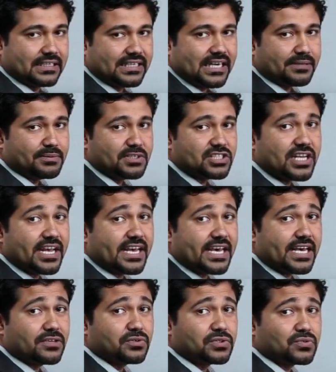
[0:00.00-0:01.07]
That means the
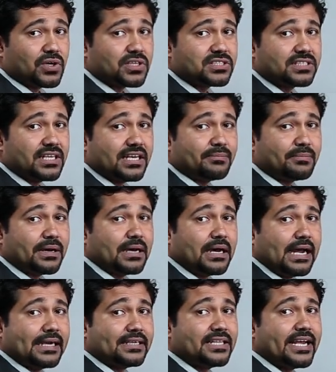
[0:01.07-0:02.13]
air which was there
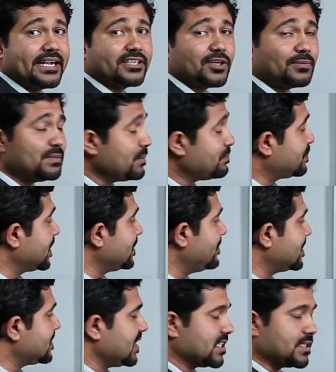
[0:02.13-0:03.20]
at the end of the
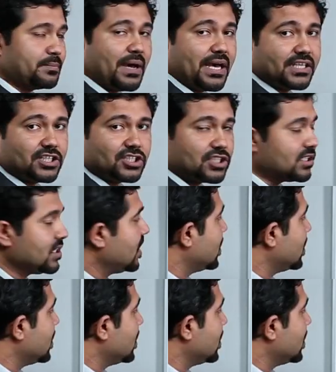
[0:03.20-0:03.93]
previous expiration.